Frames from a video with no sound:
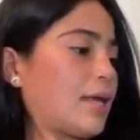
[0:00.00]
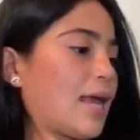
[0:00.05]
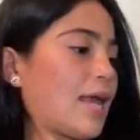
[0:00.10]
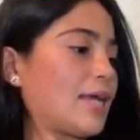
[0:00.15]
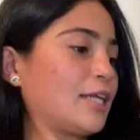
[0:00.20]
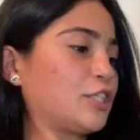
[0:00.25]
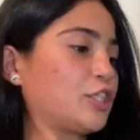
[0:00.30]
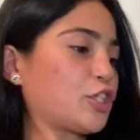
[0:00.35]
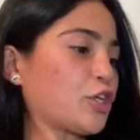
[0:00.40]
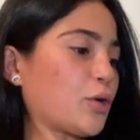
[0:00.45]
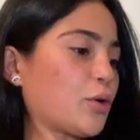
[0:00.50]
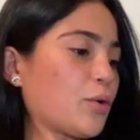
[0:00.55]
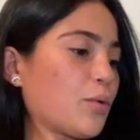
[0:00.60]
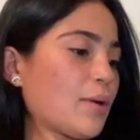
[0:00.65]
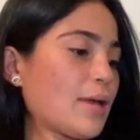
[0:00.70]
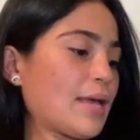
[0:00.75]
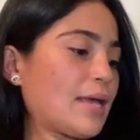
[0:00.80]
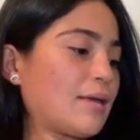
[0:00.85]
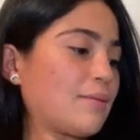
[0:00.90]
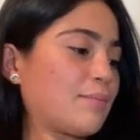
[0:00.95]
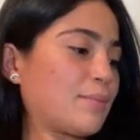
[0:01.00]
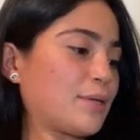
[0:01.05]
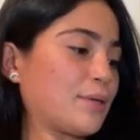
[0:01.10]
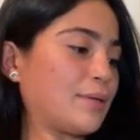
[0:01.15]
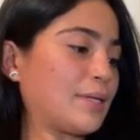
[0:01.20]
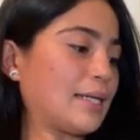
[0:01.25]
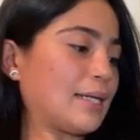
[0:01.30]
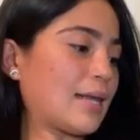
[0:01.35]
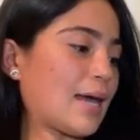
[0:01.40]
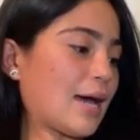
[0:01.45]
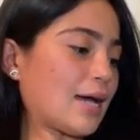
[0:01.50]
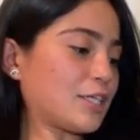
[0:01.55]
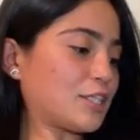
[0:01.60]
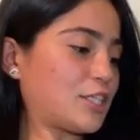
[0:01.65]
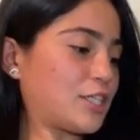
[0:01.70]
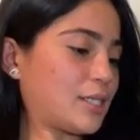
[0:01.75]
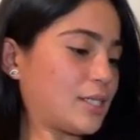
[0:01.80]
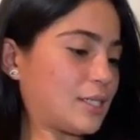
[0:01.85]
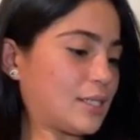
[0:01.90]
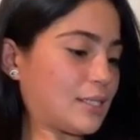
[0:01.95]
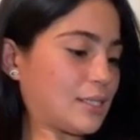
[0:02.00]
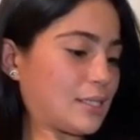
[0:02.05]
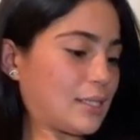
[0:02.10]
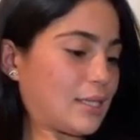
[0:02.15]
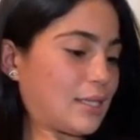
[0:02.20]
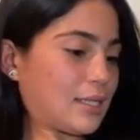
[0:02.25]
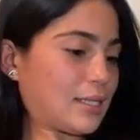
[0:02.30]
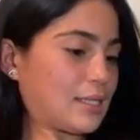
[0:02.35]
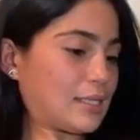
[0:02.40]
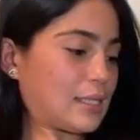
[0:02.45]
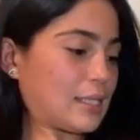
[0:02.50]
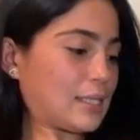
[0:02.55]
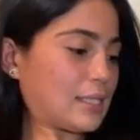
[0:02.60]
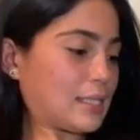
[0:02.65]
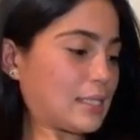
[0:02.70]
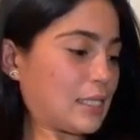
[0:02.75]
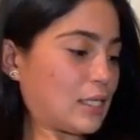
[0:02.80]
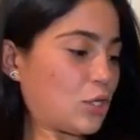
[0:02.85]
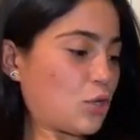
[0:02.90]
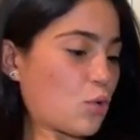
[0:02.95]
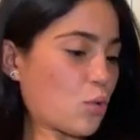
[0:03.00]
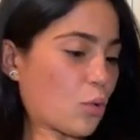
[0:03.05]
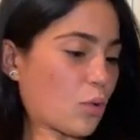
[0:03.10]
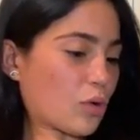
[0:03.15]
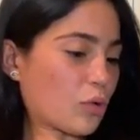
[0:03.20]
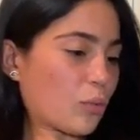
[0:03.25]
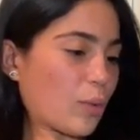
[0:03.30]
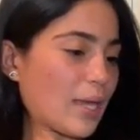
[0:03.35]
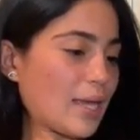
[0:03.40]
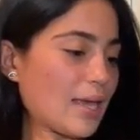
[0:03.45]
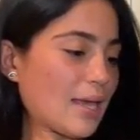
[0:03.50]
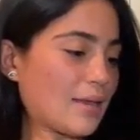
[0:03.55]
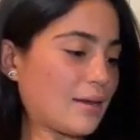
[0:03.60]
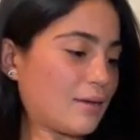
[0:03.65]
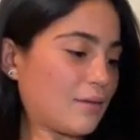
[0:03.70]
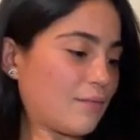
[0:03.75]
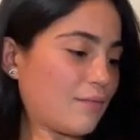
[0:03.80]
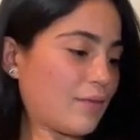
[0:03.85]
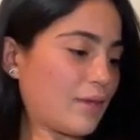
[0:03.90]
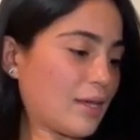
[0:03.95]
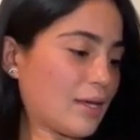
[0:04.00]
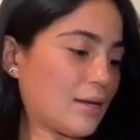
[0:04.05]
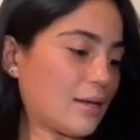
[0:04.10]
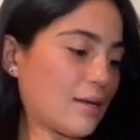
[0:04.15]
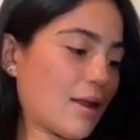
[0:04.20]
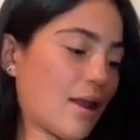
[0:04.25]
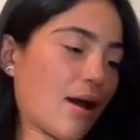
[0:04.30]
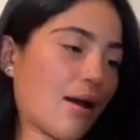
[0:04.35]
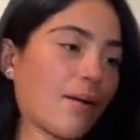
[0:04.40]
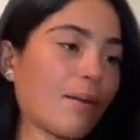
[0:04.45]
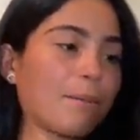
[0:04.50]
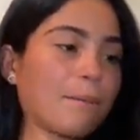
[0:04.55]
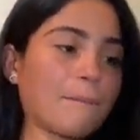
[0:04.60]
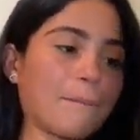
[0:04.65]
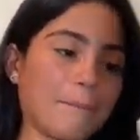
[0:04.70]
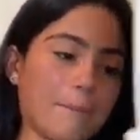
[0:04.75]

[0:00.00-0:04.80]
HOA Beauty Lashes. This is in Norway and in Vietnam.